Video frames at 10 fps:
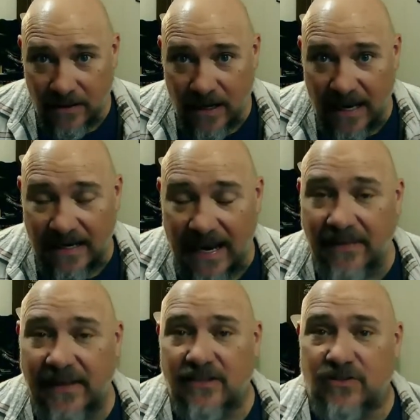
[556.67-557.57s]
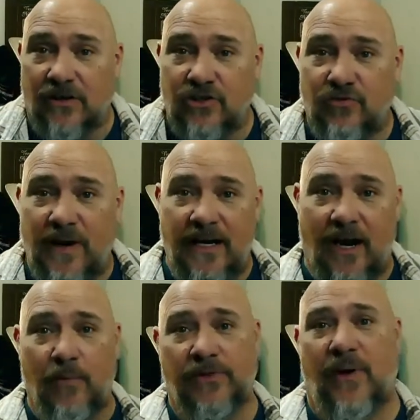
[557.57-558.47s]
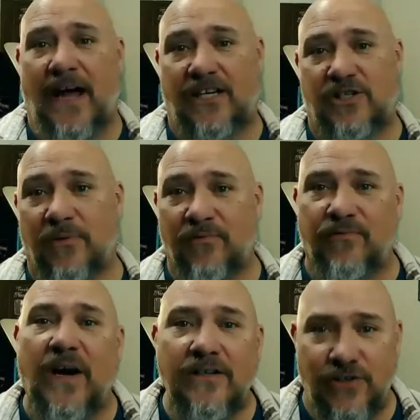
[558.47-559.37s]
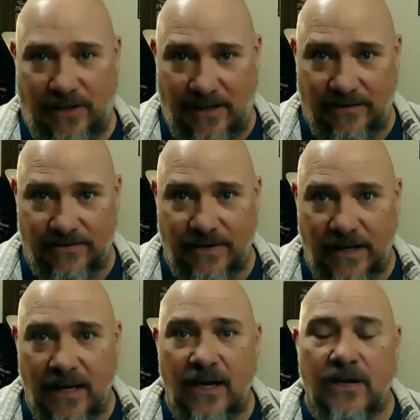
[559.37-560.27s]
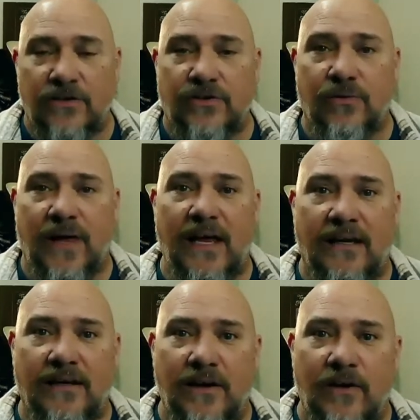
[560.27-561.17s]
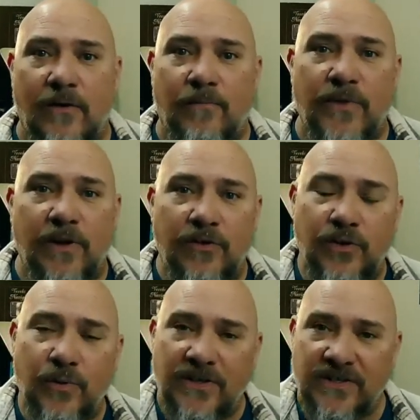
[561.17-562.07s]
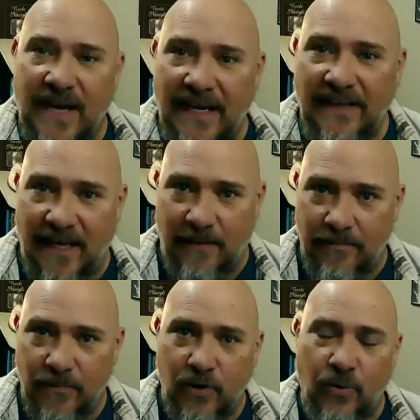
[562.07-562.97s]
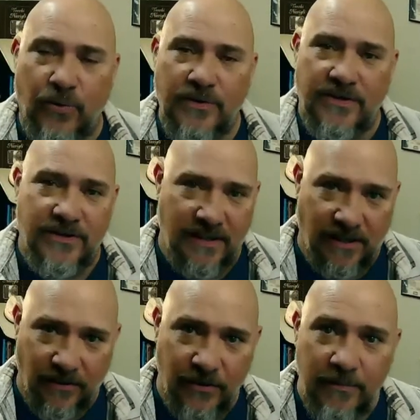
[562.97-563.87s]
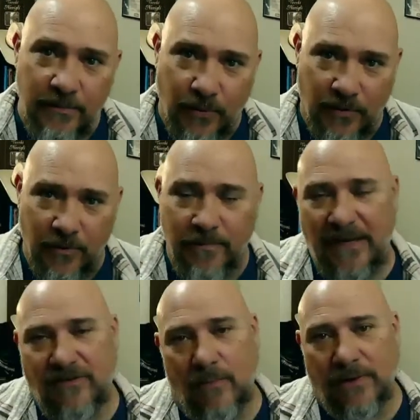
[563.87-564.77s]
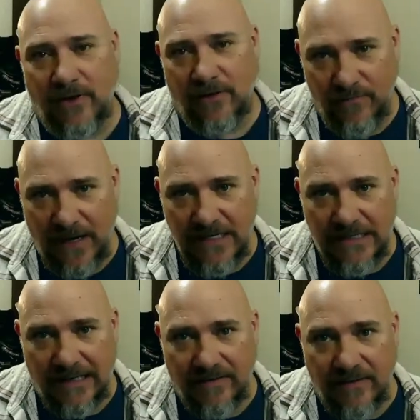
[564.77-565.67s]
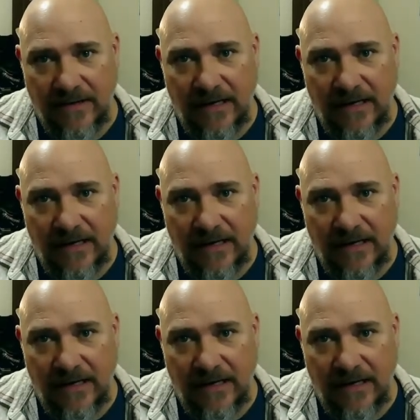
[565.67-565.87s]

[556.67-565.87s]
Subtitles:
And now they can start training on what their actual function is. So then you assign them courses in the learning portal based on what their function is,